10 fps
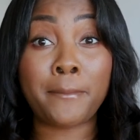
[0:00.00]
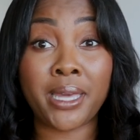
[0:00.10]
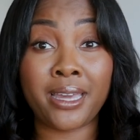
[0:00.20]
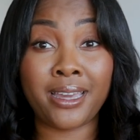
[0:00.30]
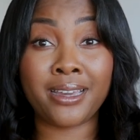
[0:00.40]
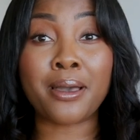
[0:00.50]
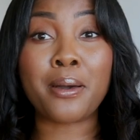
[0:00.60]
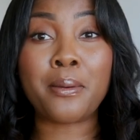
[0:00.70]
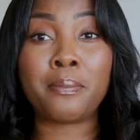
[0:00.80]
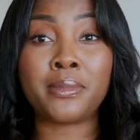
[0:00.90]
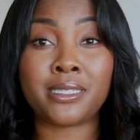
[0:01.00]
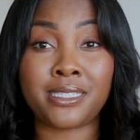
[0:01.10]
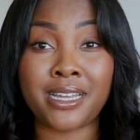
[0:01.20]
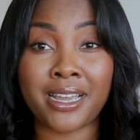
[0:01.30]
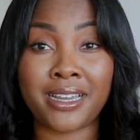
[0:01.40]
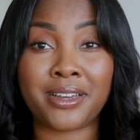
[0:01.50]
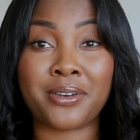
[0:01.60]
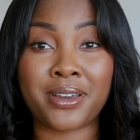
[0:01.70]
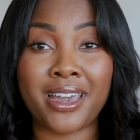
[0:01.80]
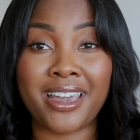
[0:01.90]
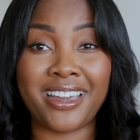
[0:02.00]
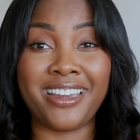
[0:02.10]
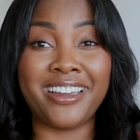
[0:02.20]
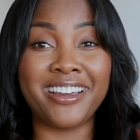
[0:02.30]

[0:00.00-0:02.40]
Big mistake, okay?